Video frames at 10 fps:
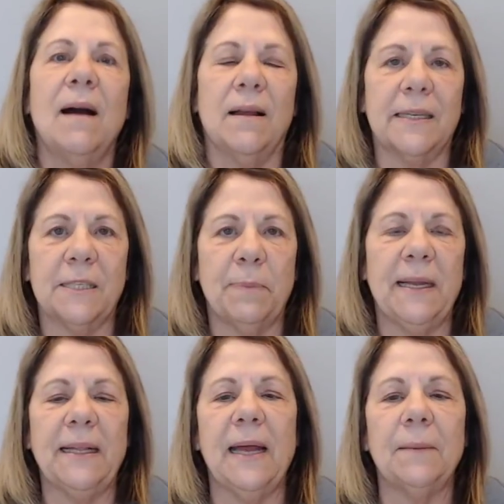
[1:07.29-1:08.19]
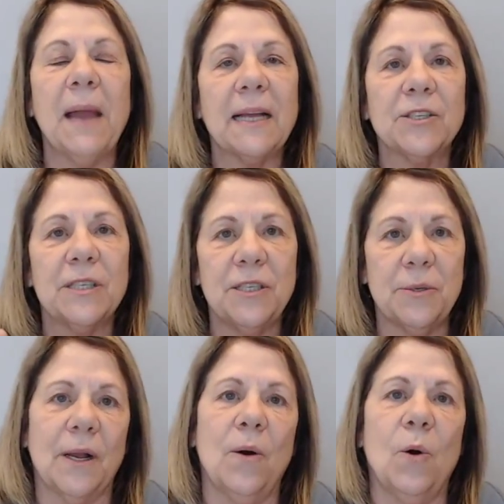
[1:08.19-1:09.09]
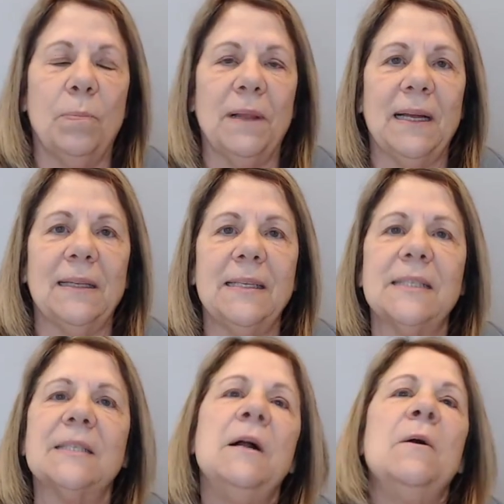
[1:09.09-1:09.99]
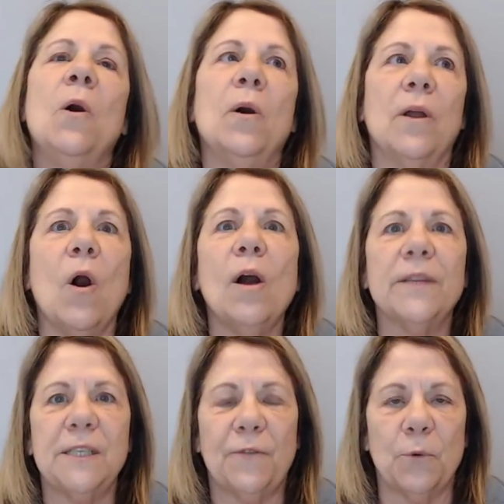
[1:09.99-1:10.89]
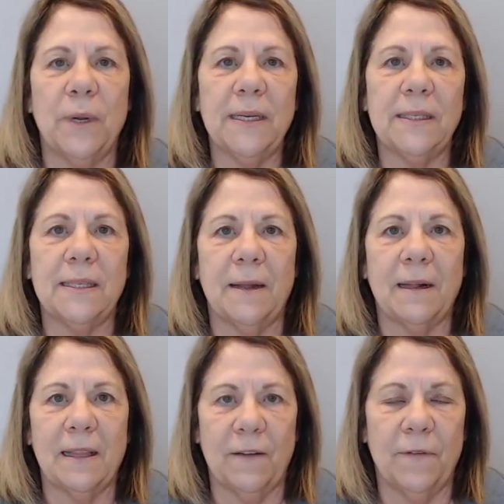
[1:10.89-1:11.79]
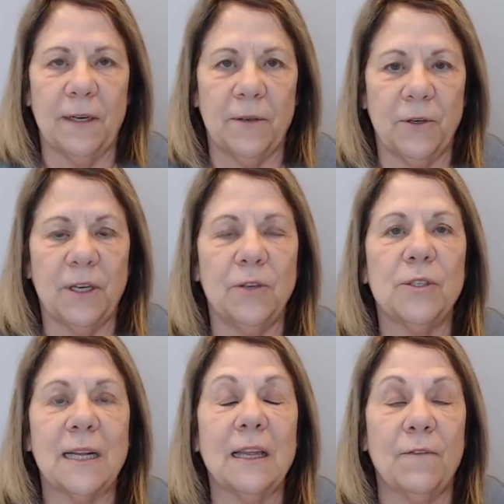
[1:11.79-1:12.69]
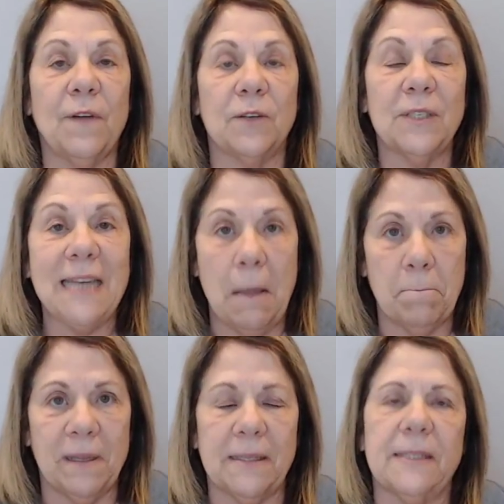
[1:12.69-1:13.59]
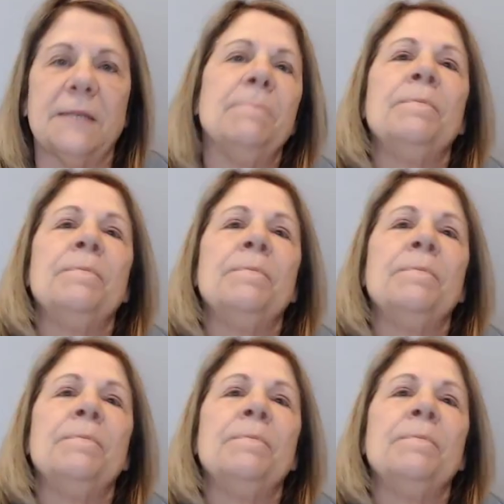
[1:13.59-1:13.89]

I'll explain that. I'm actually doing a whole playlist on all the different ways that ClickFunnels, you can use ClickFunnels templates